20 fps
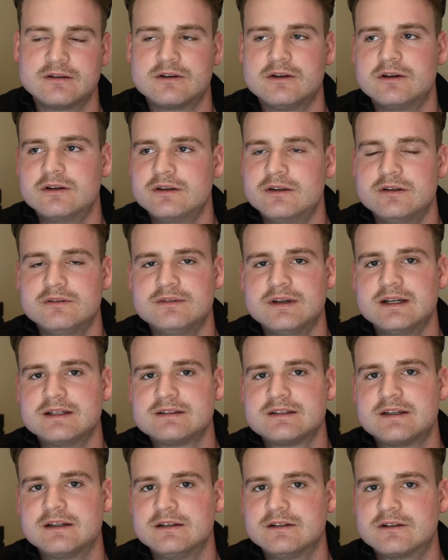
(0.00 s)

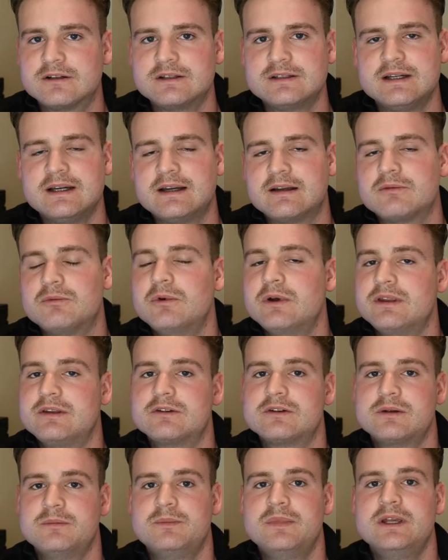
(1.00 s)
cardiovascular attack,
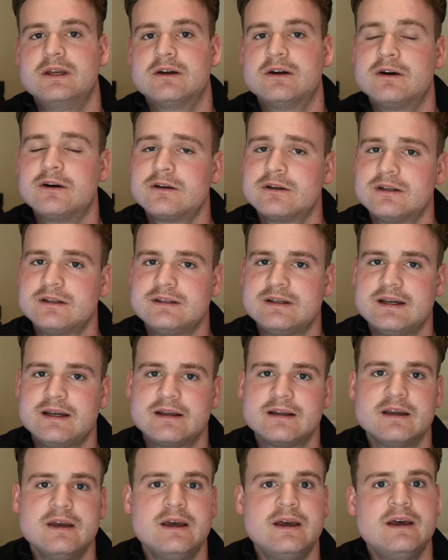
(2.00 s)
whether it be a heart attack,